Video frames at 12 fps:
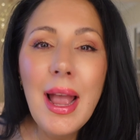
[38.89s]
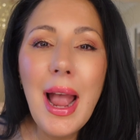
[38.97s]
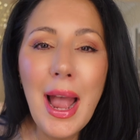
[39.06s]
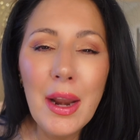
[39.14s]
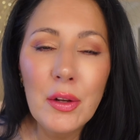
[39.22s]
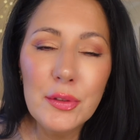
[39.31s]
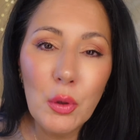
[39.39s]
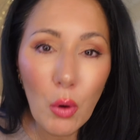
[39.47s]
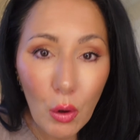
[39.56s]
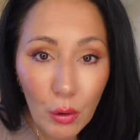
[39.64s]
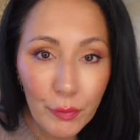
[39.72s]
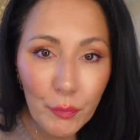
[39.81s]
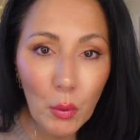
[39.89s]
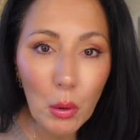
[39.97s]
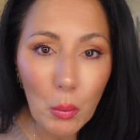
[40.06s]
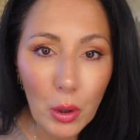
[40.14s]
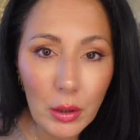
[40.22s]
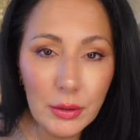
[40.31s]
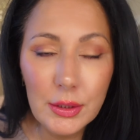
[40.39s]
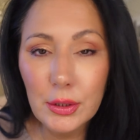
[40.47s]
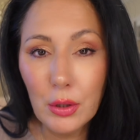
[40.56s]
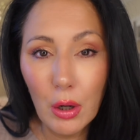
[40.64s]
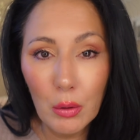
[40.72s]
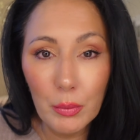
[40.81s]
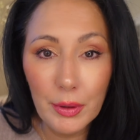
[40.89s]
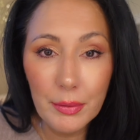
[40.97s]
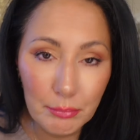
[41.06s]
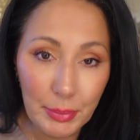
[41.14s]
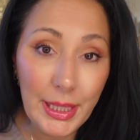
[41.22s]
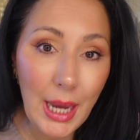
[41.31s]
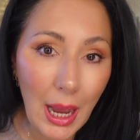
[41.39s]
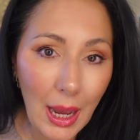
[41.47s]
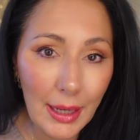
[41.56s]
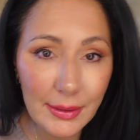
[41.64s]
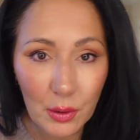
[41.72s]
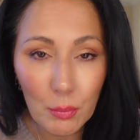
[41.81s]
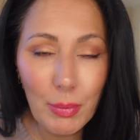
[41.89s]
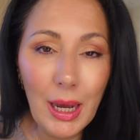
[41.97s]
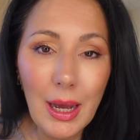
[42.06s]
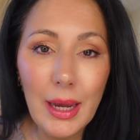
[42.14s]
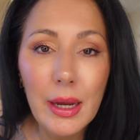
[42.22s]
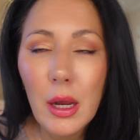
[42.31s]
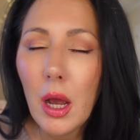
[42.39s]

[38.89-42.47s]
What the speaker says: And so all 4 words start with BI, so bi.